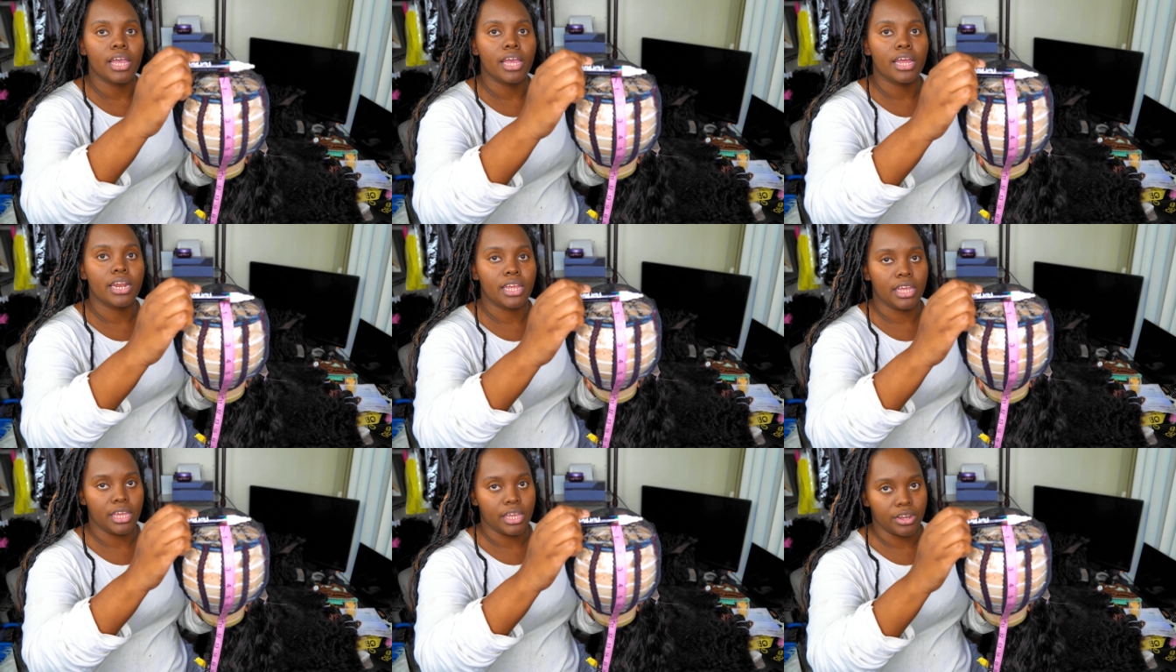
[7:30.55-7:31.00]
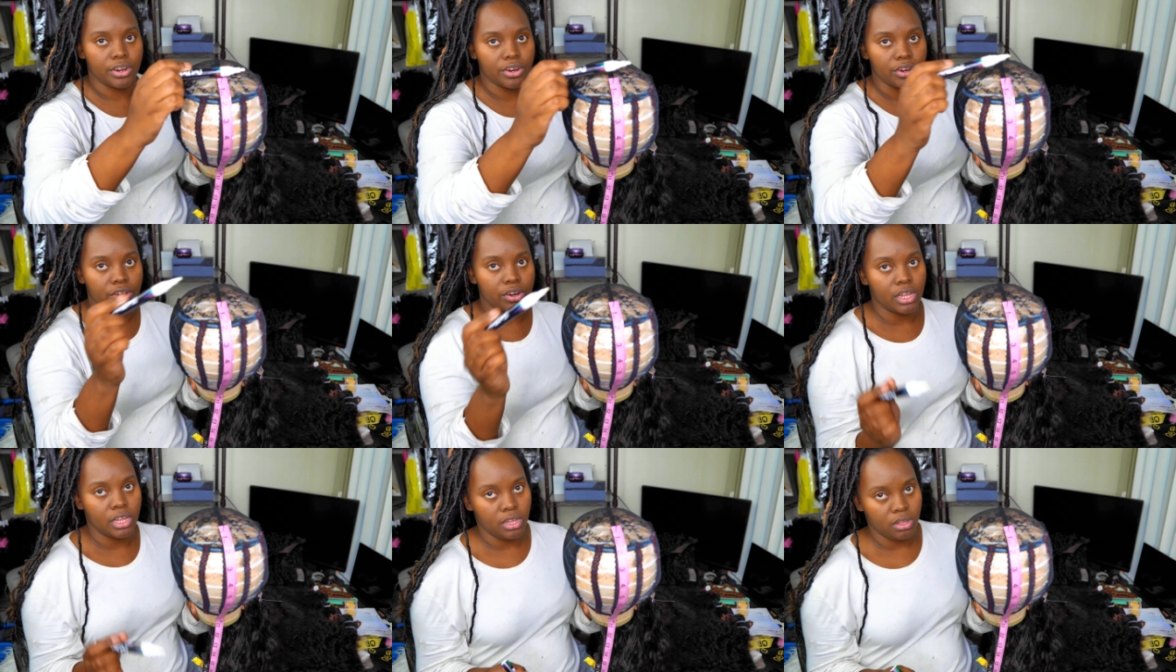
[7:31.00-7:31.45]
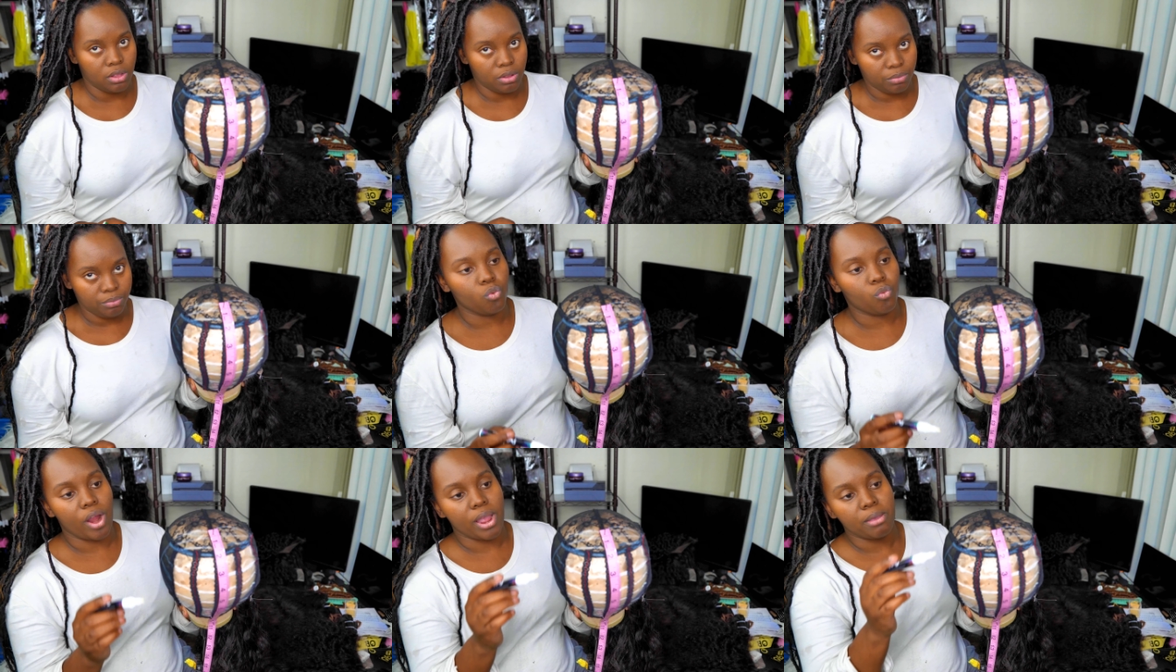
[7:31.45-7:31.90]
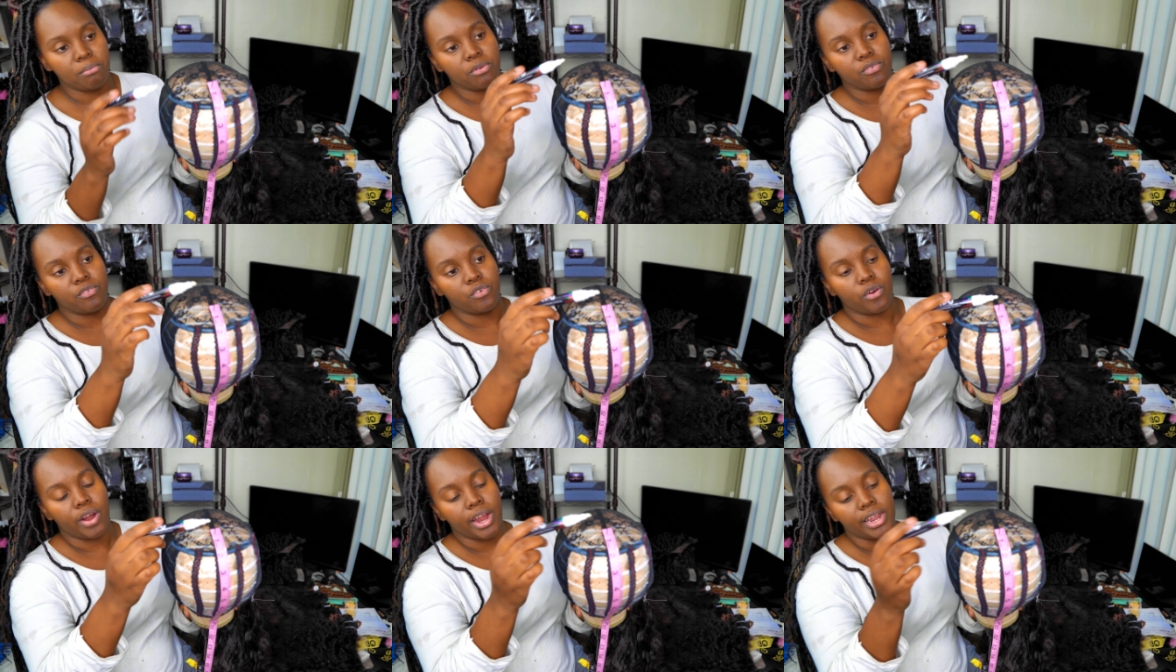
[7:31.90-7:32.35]
and here right
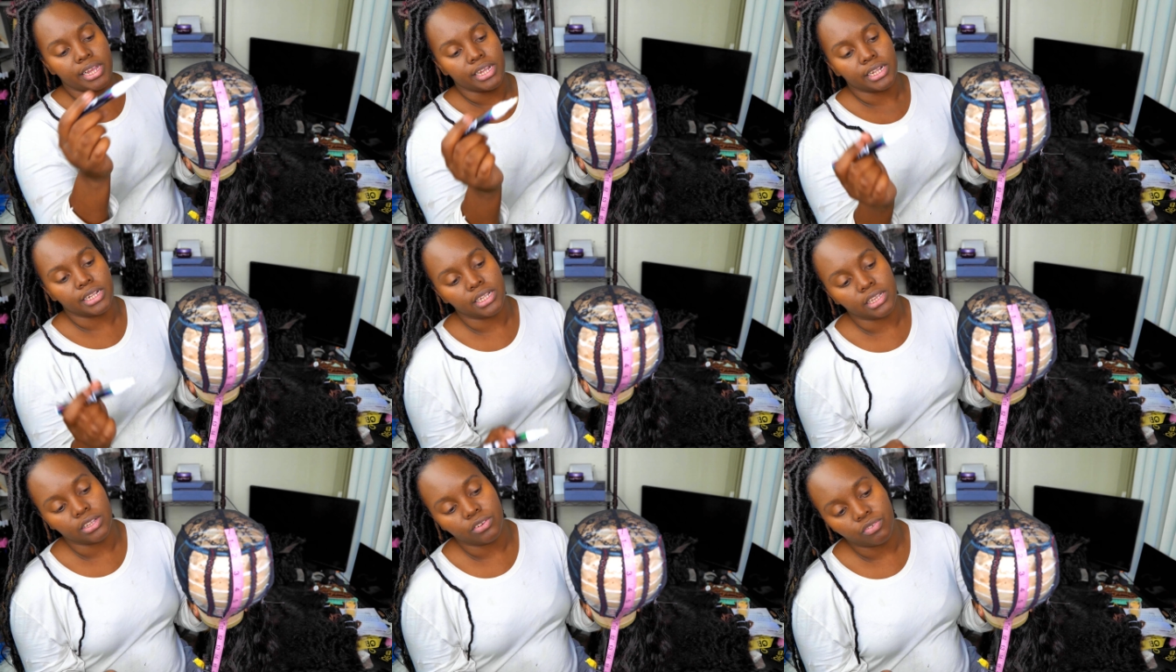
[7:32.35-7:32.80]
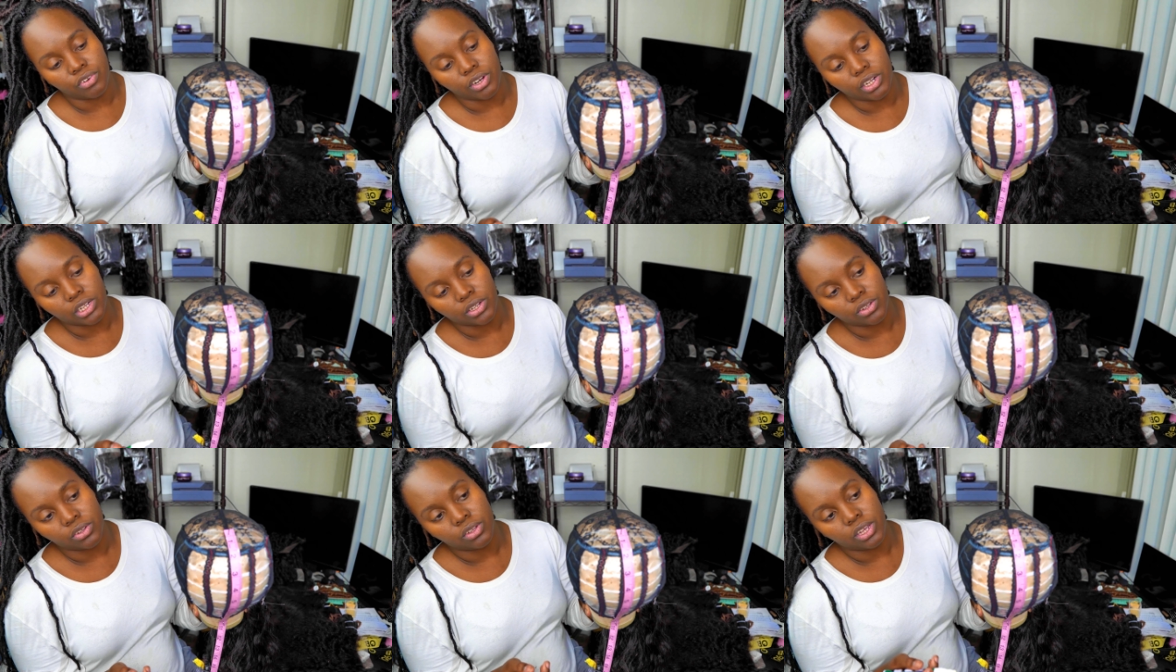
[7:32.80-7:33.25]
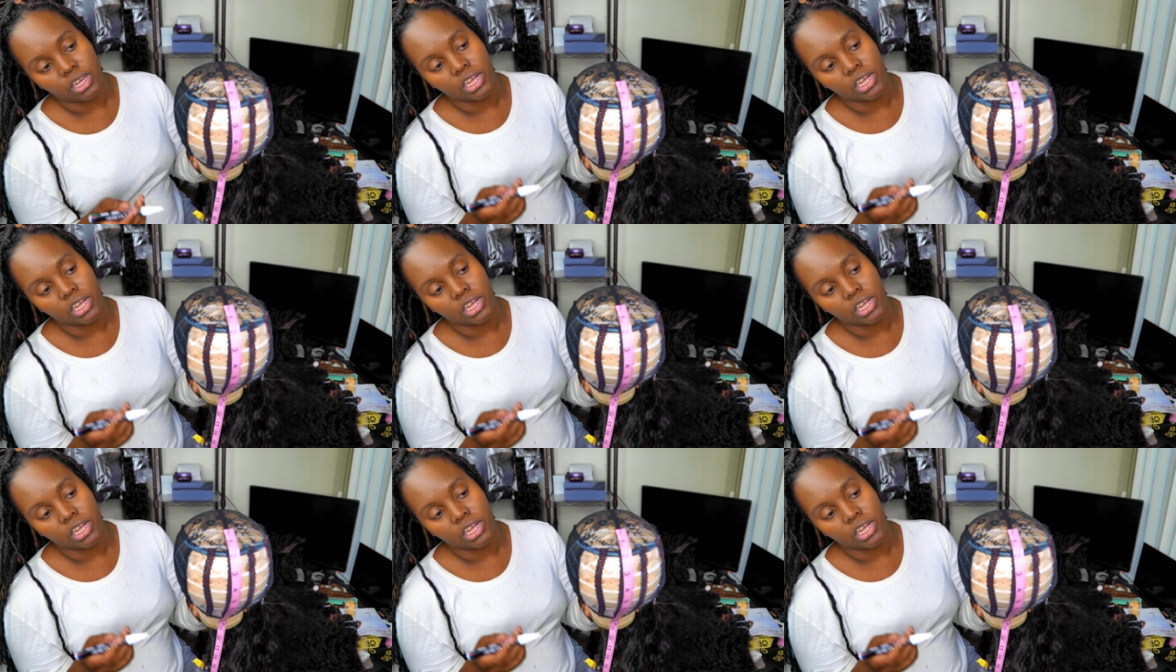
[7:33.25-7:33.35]
before I get to the frontal.